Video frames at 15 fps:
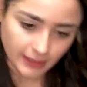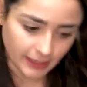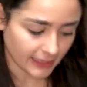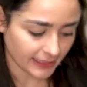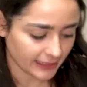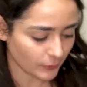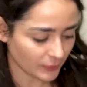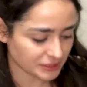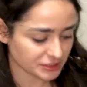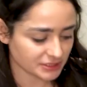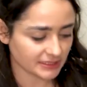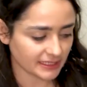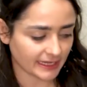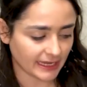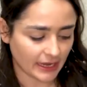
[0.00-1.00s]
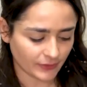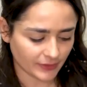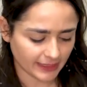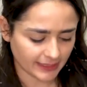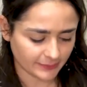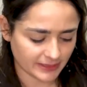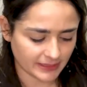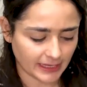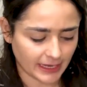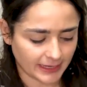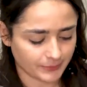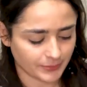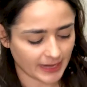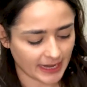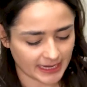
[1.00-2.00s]
I question like, how can I be
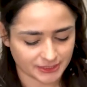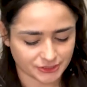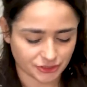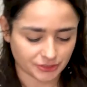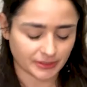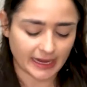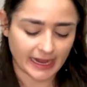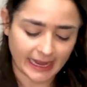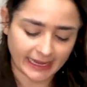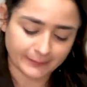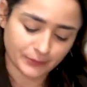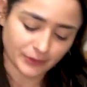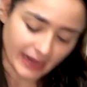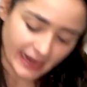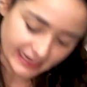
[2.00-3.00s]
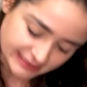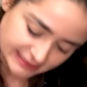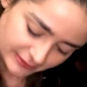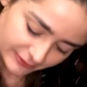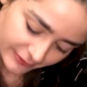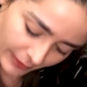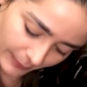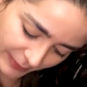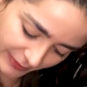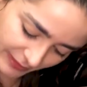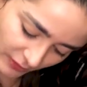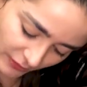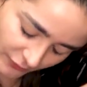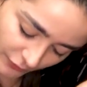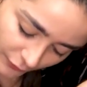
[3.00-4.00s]
hyperactive, active but then
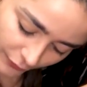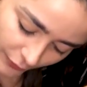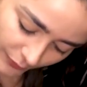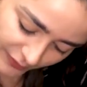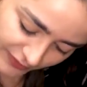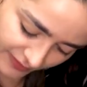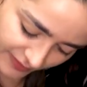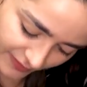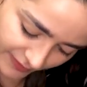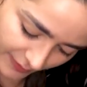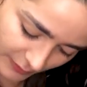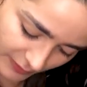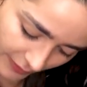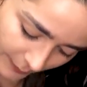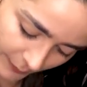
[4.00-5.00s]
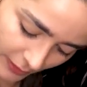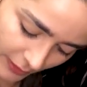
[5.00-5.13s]
also focus at the same time?